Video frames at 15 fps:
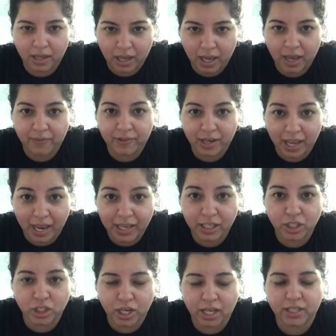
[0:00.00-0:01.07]
haven't had
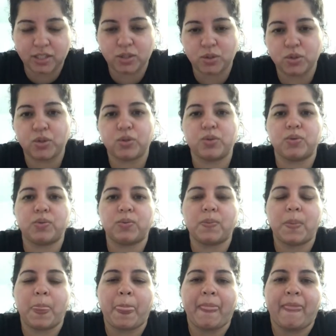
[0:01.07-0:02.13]
a chance to
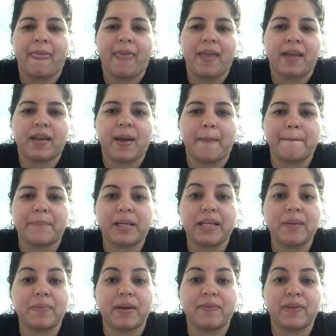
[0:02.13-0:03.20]

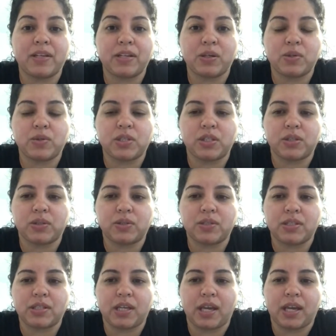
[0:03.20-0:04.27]
complete my video till
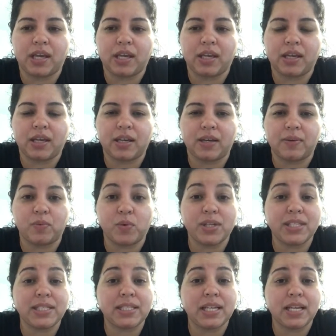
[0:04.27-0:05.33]
today.
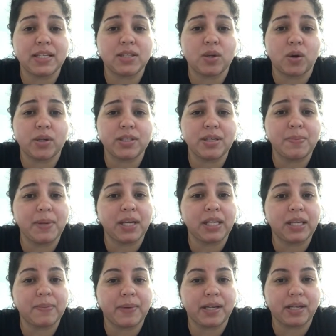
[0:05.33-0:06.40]
Wednesdays are
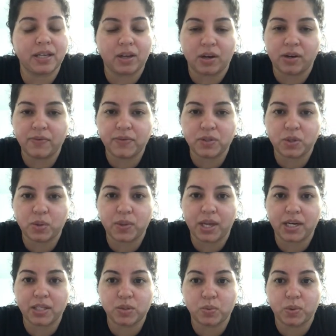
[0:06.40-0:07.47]
typically my day off, so
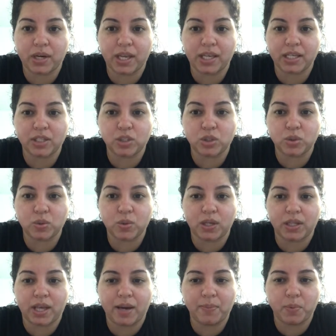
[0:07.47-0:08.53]
that is when I can do a
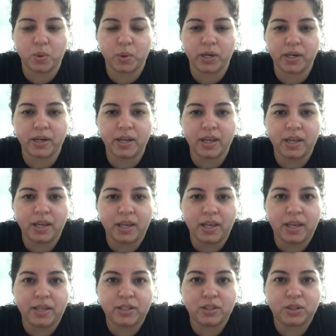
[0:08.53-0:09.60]
lot more.
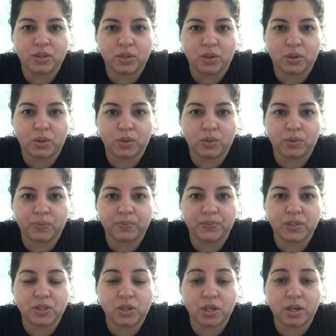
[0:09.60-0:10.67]
So
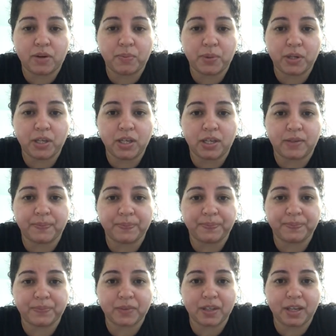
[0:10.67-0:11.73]
started off pretty good.
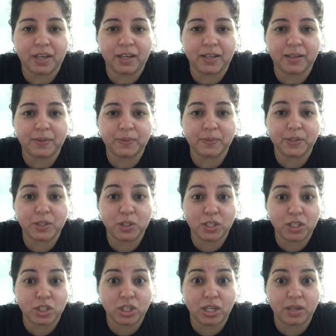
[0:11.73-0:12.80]
Went to
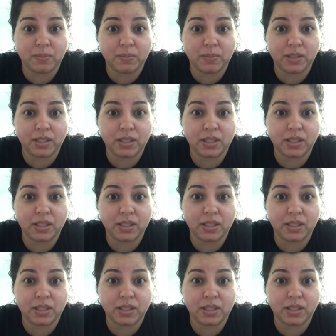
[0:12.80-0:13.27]
the gym.